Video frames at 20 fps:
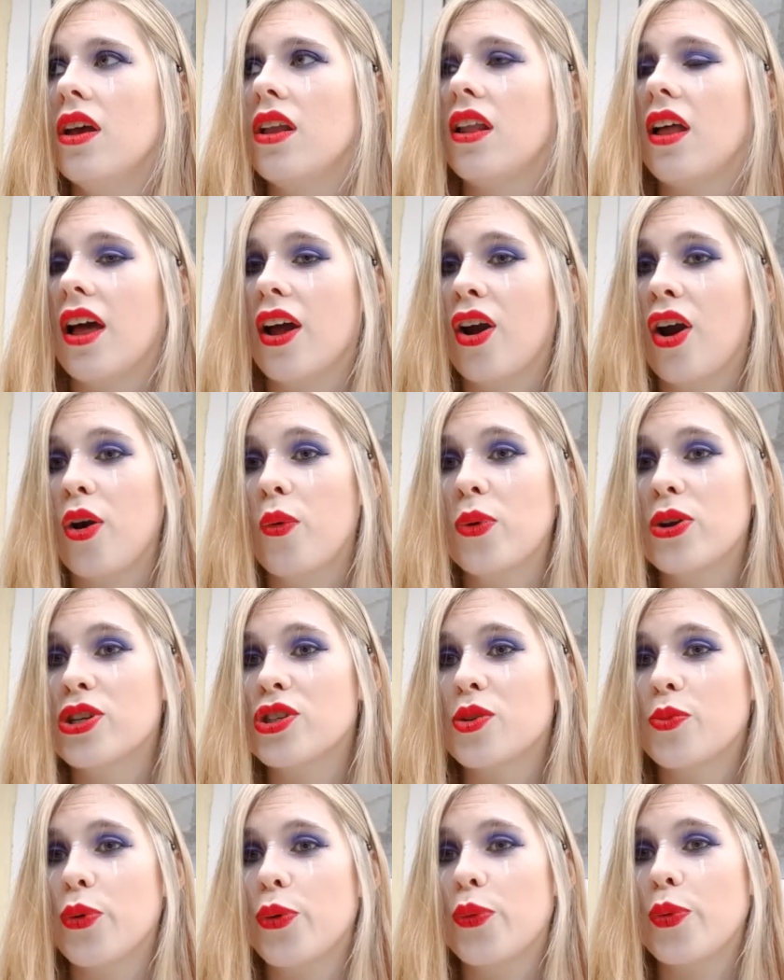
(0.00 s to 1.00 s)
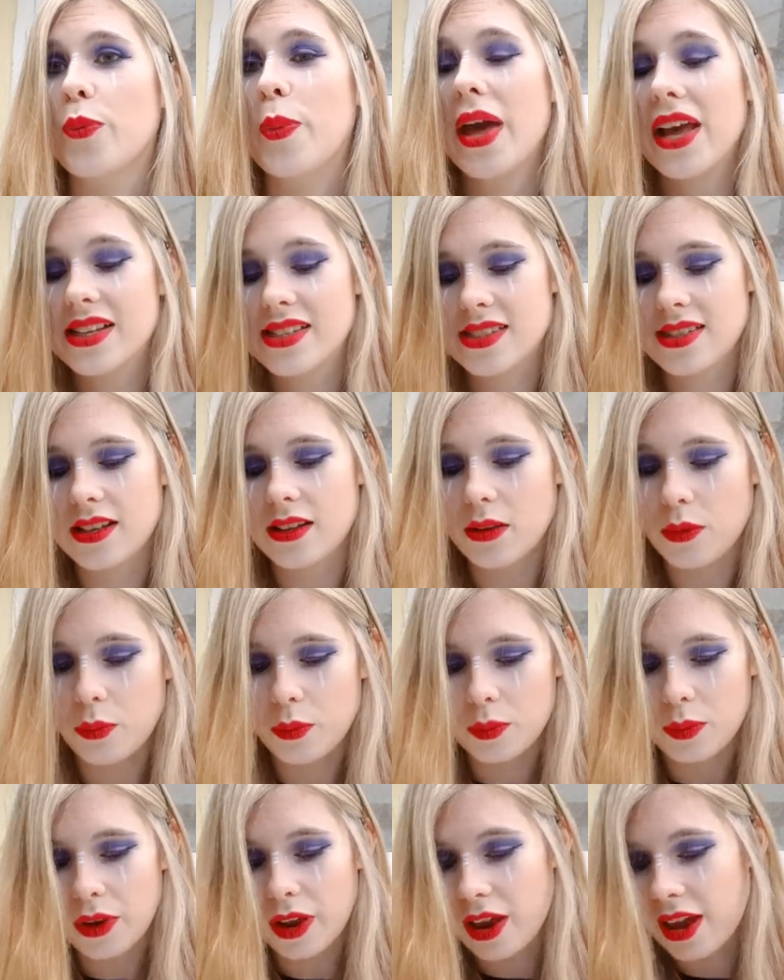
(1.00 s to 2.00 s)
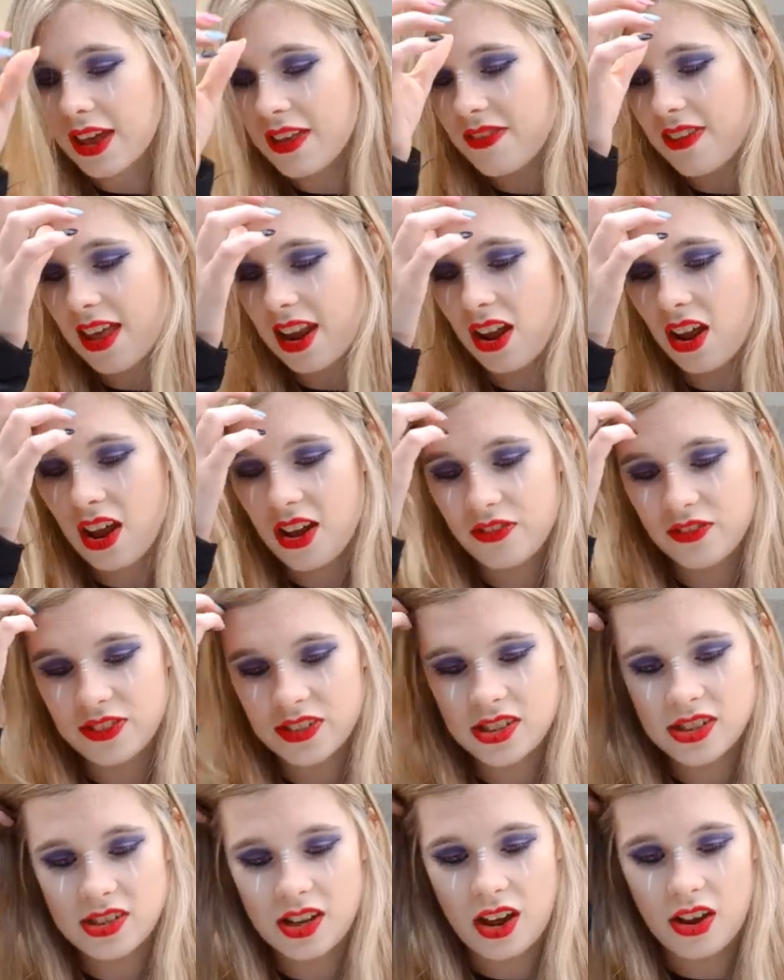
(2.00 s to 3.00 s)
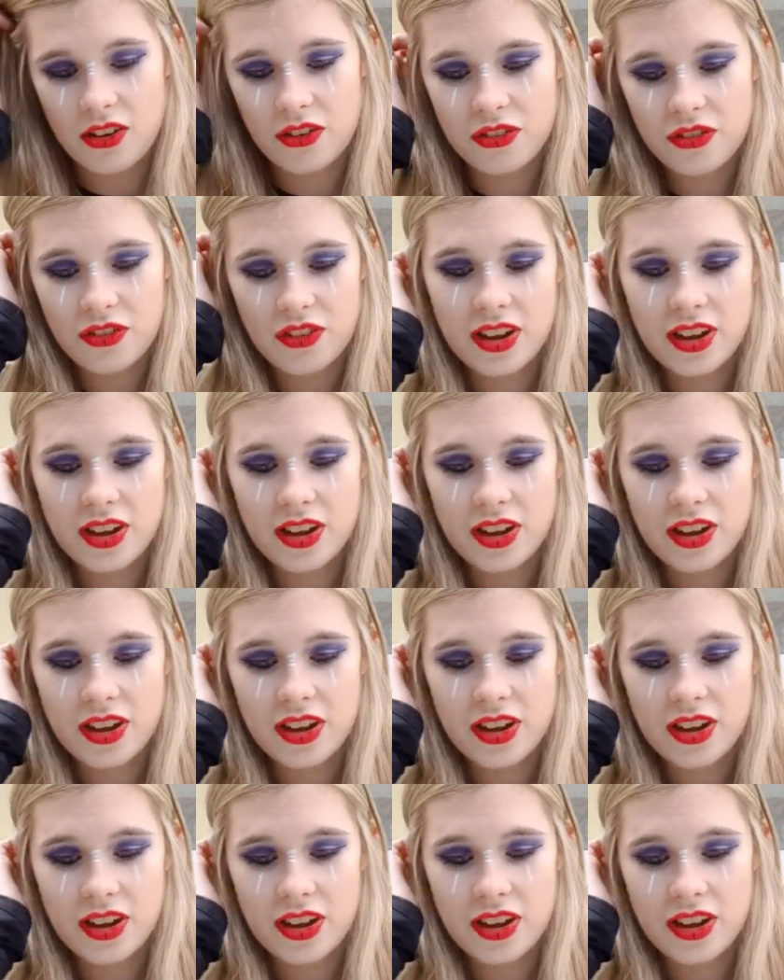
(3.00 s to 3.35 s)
Like, I wish them all the best in their life and stuff.